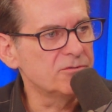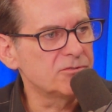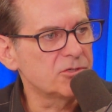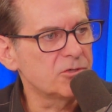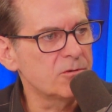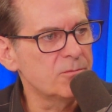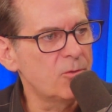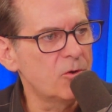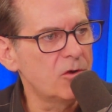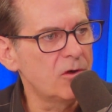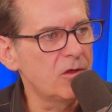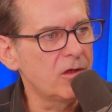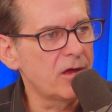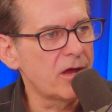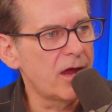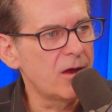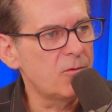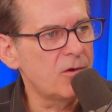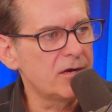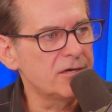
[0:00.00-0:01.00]
turmoil,
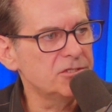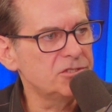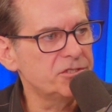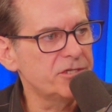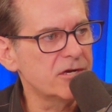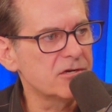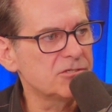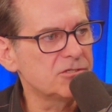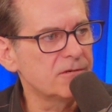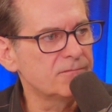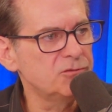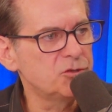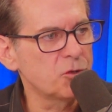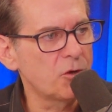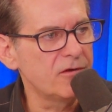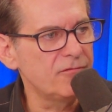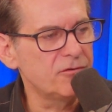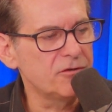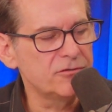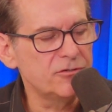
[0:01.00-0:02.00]
I want to share some
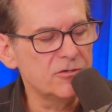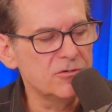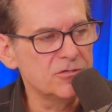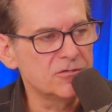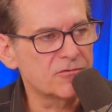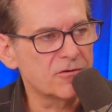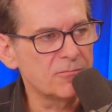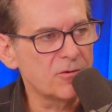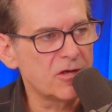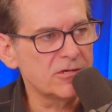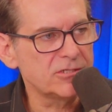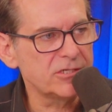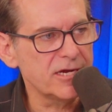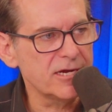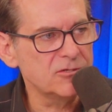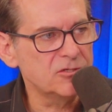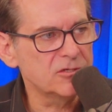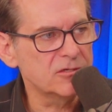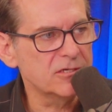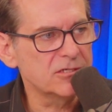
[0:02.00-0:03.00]
joyful news from Los
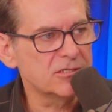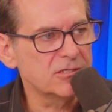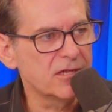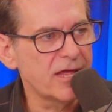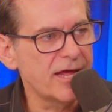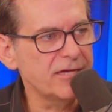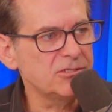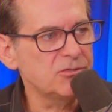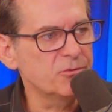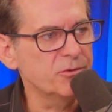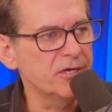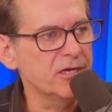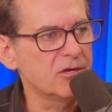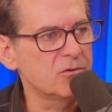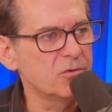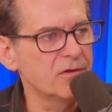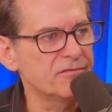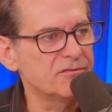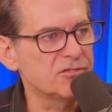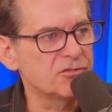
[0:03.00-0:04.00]
Angeles. Last
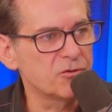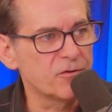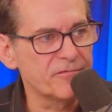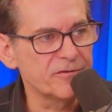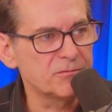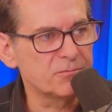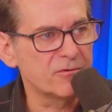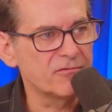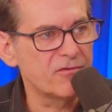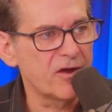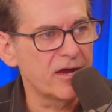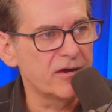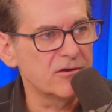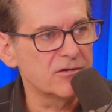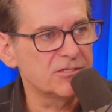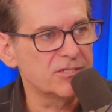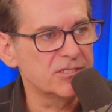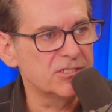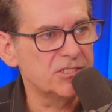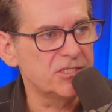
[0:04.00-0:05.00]
week, with service
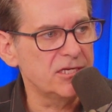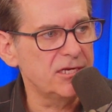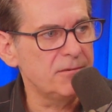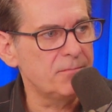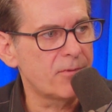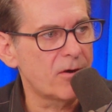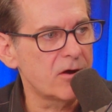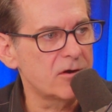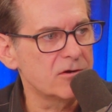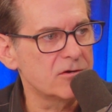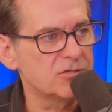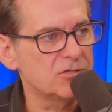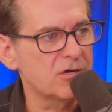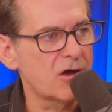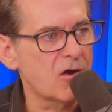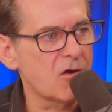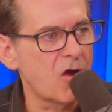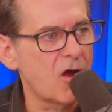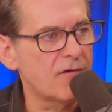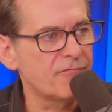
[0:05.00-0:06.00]
providers and city partners,
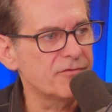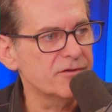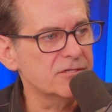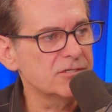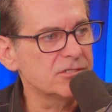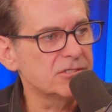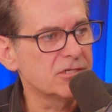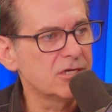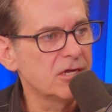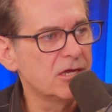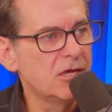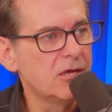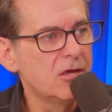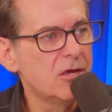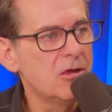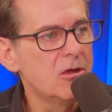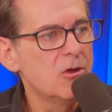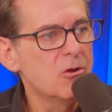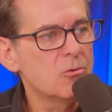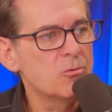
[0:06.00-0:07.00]
our office
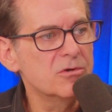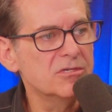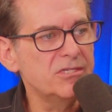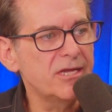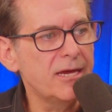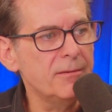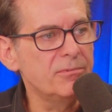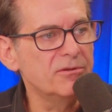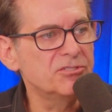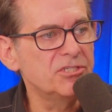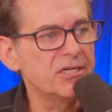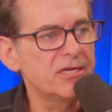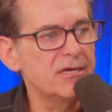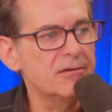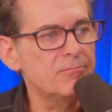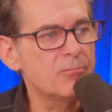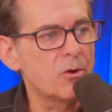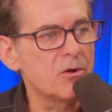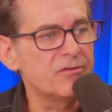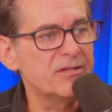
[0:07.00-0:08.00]
was able to
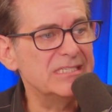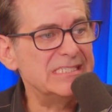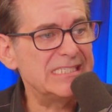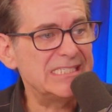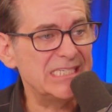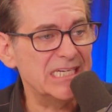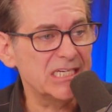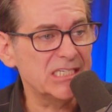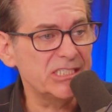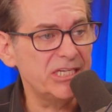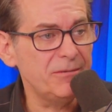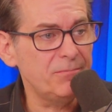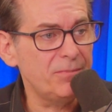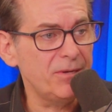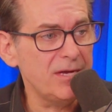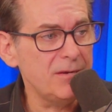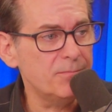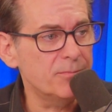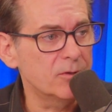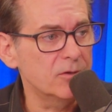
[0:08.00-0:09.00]
get more than 60
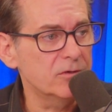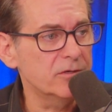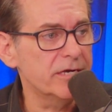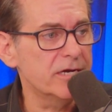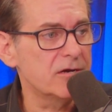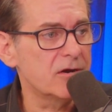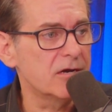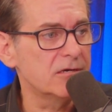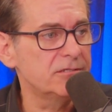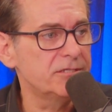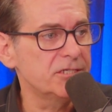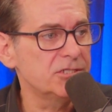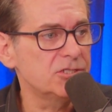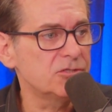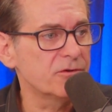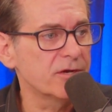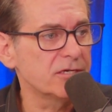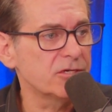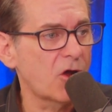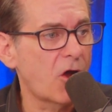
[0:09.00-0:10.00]
people in our
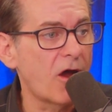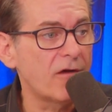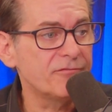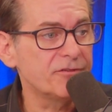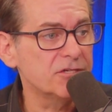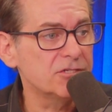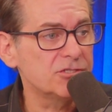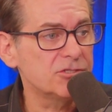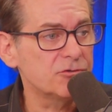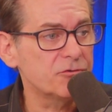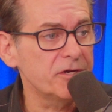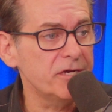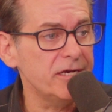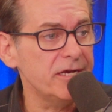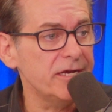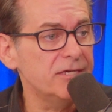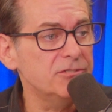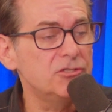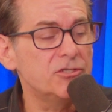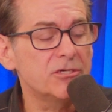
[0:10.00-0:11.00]
district off the street
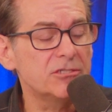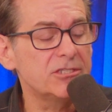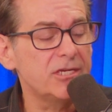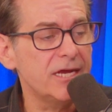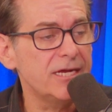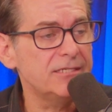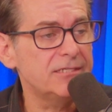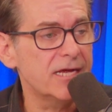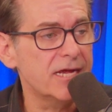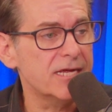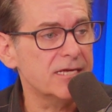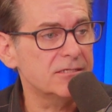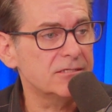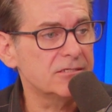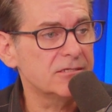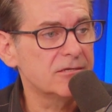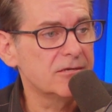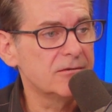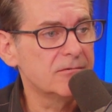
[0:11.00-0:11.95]
in just eight days.